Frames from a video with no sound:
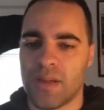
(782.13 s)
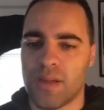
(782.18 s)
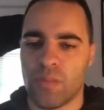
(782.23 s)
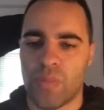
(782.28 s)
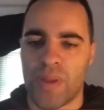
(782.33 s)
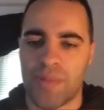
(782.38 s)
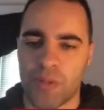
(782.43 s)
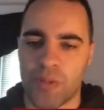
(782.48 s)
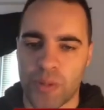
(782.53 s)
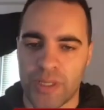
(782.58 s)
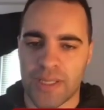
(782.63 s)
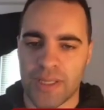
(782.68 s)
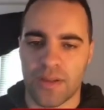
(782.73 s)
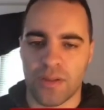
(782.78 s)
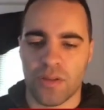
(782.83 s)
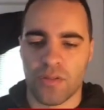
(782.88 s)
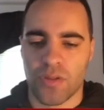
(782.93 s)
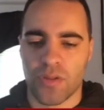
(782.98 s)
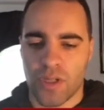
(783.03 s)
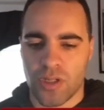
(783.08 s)
maybe we
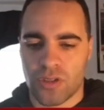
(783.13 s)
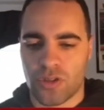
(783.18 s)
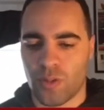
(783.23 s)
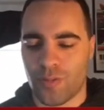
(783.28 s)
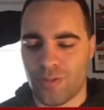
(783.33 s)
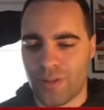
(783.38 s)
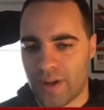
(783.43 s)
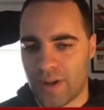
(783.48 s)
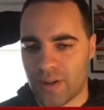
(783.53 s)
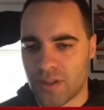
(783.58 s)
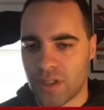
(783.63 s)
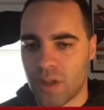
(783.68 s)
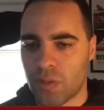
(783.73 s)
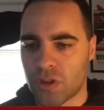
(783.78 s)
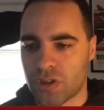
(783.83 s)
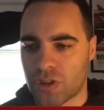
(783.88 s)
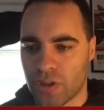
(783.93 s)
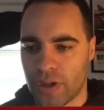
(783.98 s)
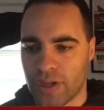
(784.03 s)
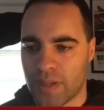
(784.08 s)
give Soulflayer Double
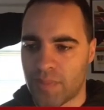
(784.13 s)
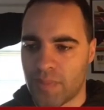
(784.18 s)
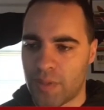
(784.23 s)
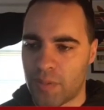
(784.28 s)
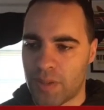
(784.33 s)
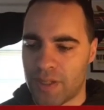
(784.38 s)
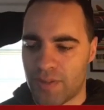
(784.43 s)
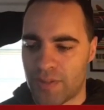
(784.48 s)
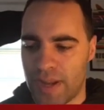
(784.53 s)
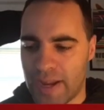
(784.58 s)
Strike, maybe we give it